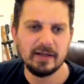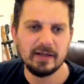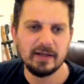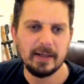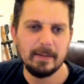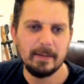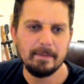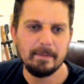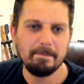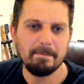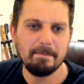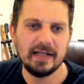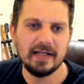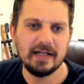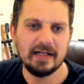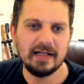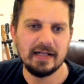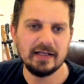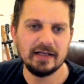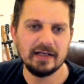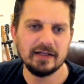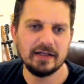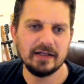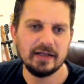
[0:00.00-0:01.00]

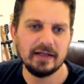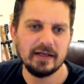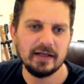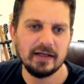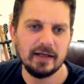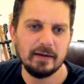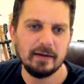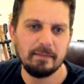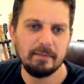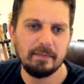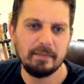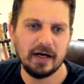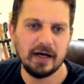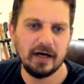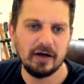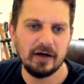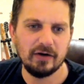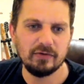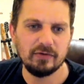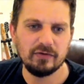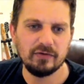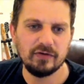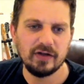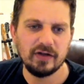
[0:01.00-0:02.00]
million
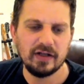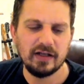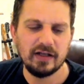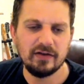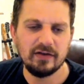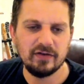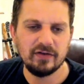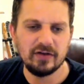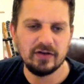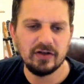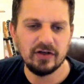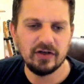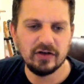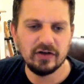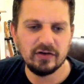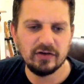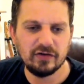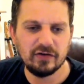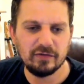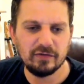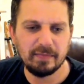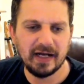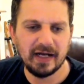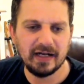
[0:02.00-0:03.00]
pounds. He's a young
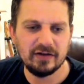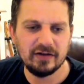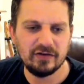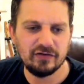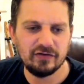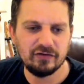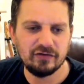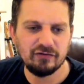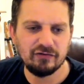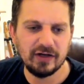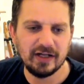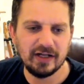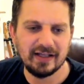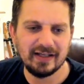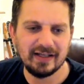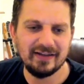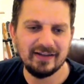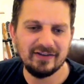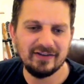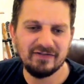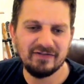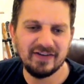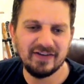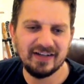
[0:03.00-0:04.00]
Spanish striker.
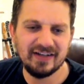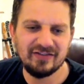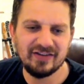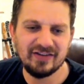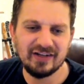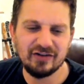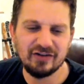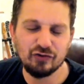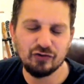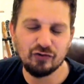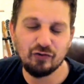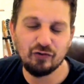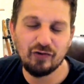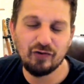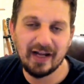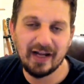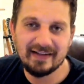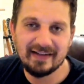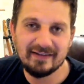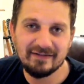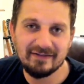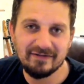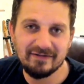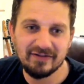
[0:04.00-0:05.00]
His finishing is
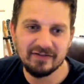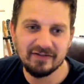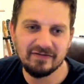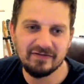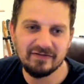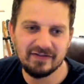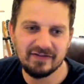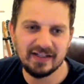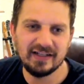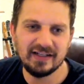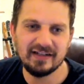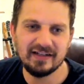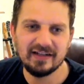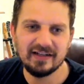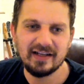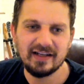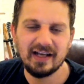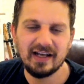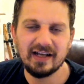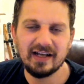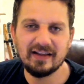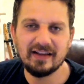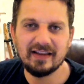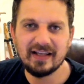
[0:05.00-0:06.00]
already 15.
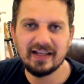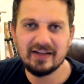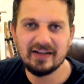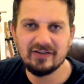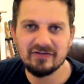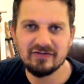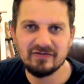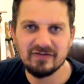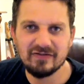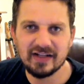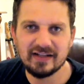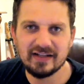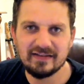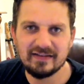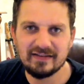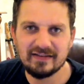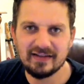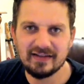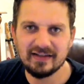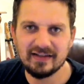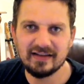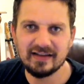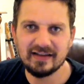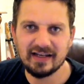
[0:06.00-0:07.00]
At the age of
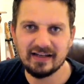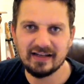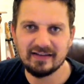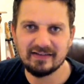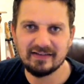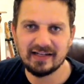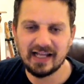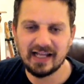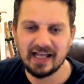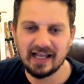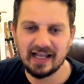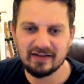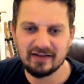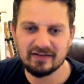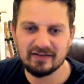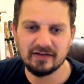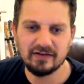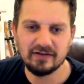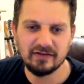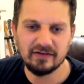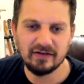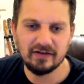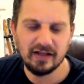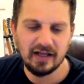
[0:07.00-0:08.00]
19, that is an
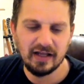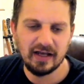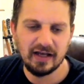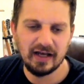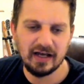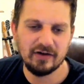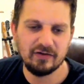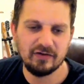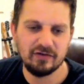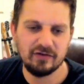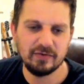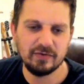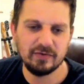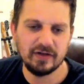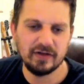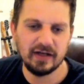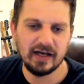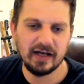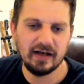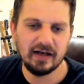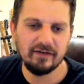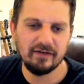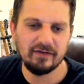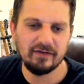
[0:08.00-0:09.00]
excellent attribute to have.